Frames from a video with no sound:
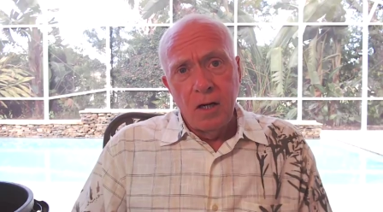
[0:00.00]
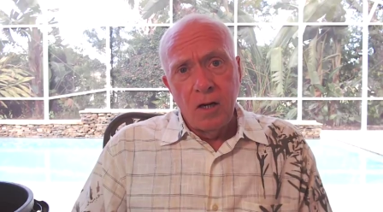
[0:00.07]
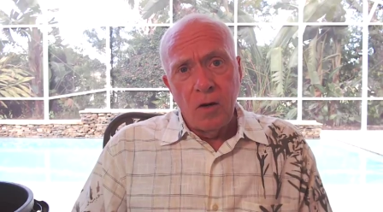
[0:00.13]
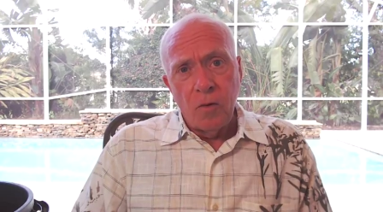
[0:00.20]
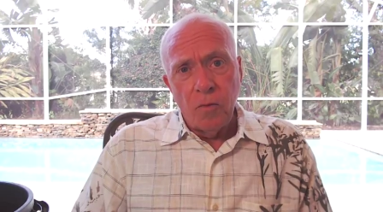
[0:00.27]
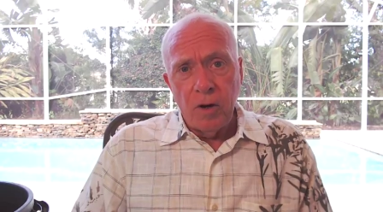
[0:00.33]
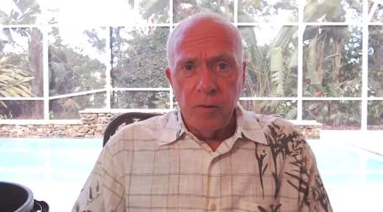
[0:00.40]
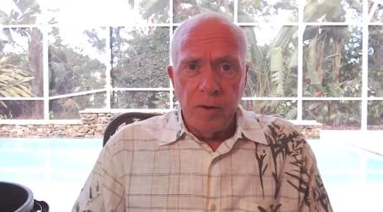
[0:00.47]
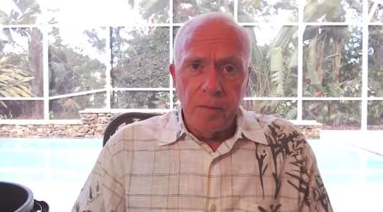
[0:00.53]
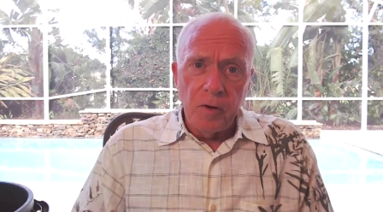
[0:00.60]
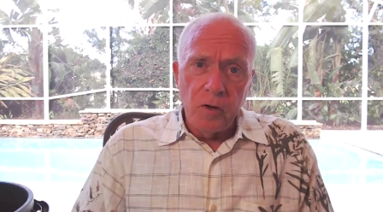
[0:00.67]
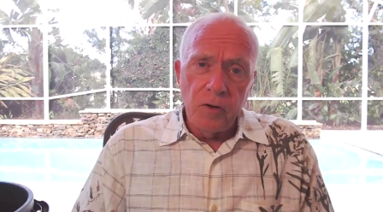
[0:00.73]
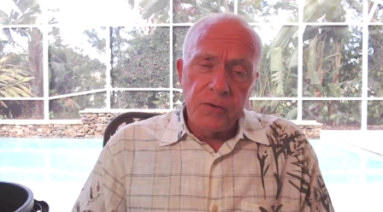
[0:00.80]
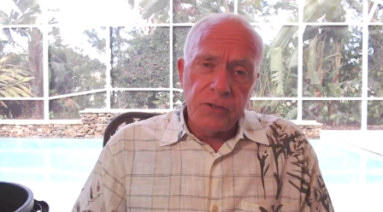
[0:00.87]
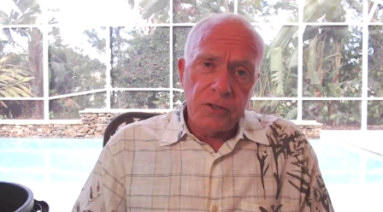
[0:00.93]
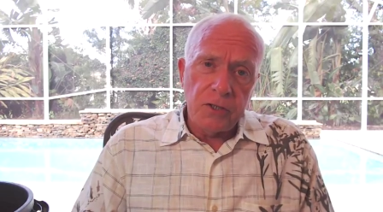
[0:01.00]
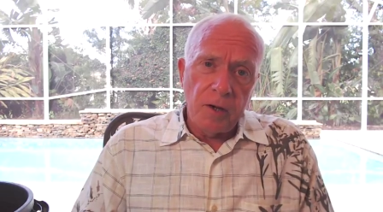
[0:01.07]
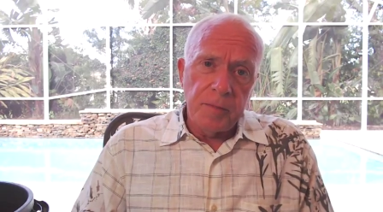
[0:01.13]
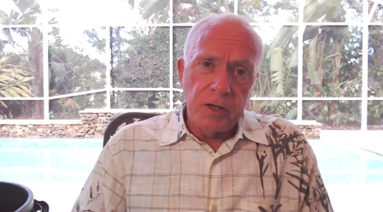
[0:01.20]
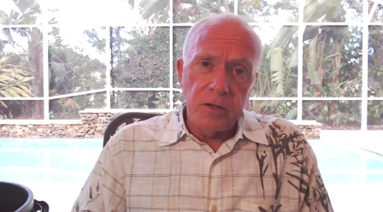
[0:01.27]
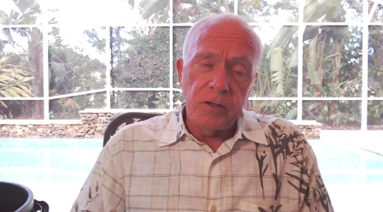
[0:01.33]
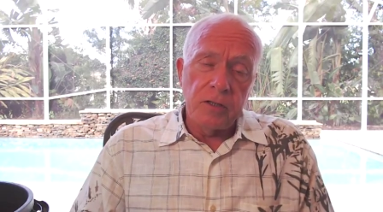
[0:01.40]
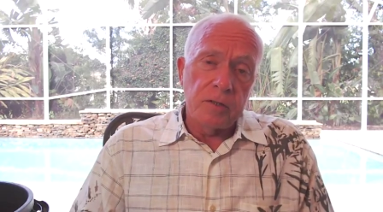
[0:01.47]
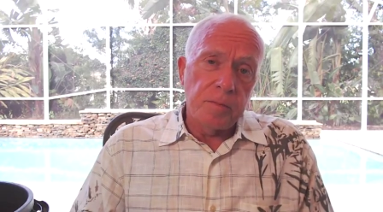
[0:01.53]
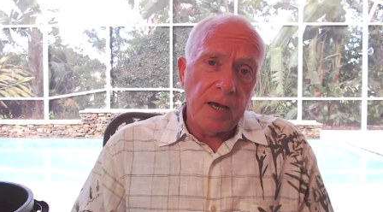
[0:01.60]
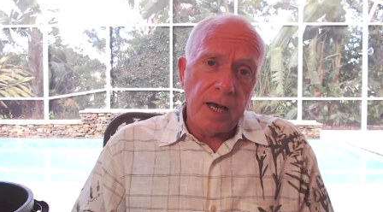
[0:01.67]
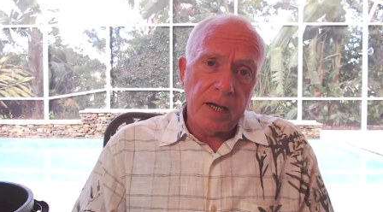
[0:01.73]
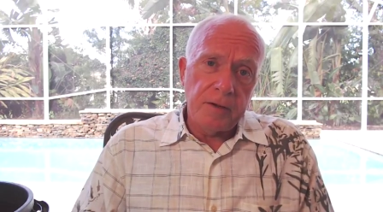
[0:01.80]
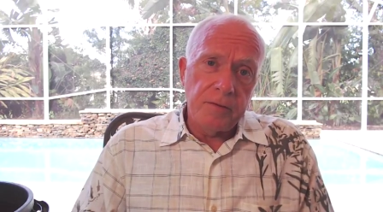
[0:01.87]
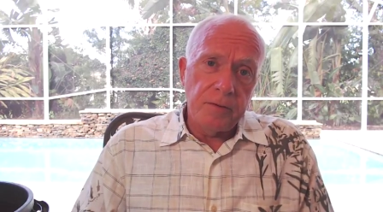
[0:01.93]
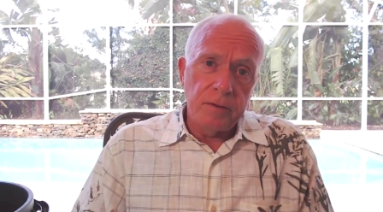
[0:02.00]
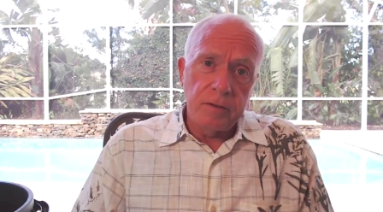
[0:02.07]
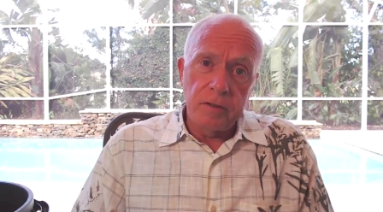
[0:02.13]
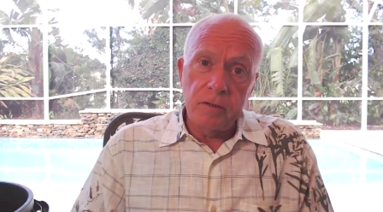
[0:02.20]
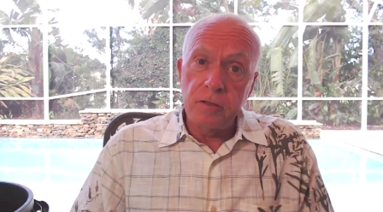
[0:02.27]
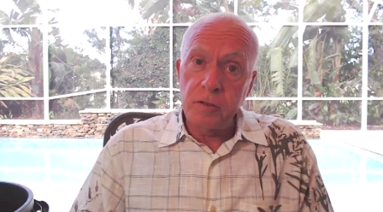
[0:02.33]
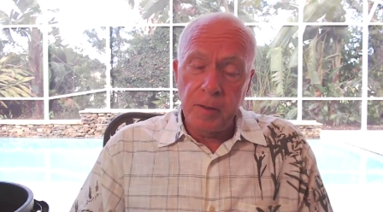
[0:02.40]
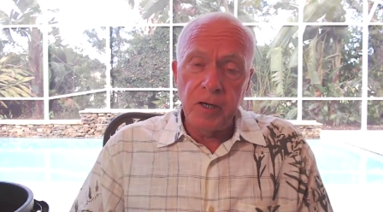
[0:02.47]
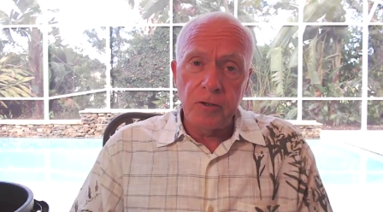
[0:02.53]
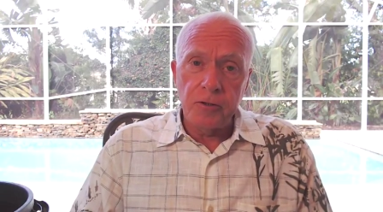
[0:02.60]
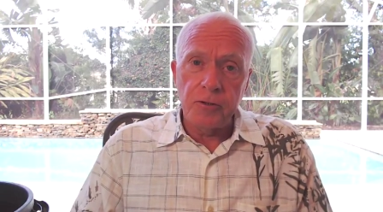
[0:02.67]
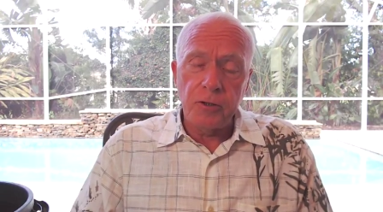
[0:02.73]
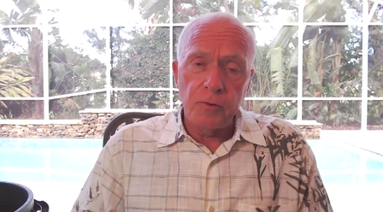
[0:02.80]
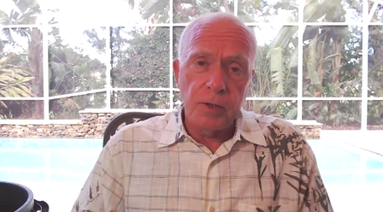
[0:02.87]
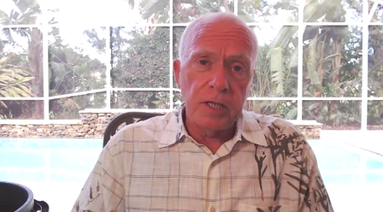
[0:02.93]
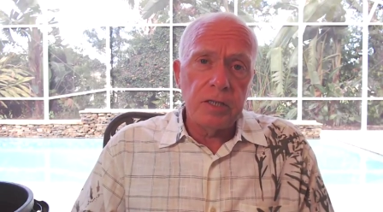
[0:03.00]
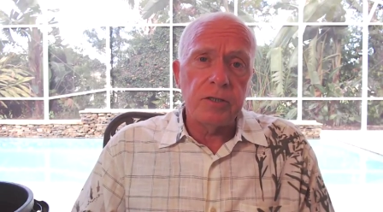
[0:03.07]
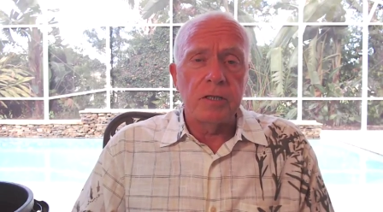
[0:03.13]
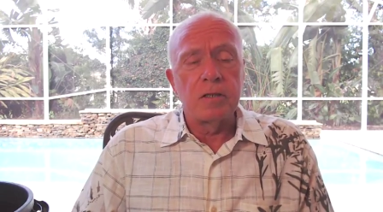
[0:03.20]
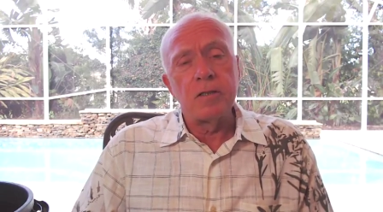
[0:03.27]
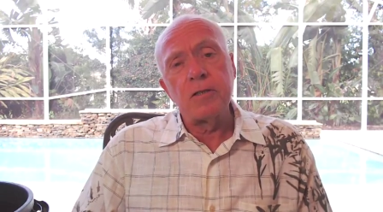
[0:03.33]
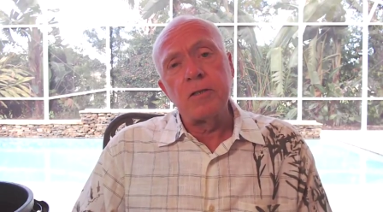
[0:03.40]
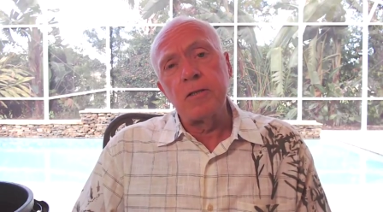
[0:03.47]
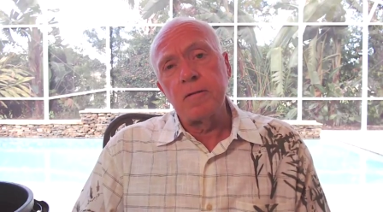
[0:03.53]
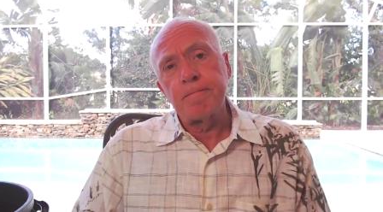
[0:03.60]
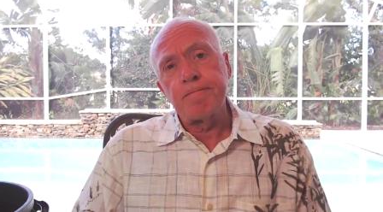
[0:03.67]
where we moved some years back for spiritual reasons.